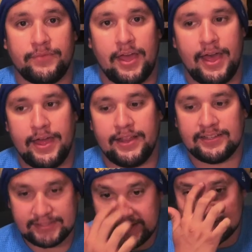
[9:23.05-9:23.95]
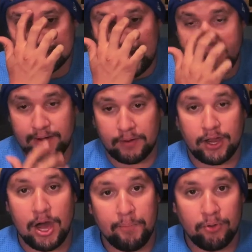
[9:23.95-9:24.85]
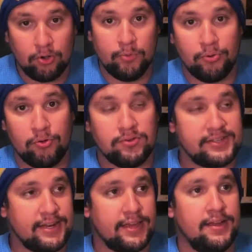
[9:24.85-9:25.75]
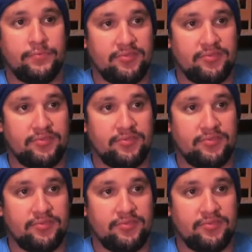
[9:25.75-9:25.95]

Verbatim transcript: And his thesis had a couple loopholes in it,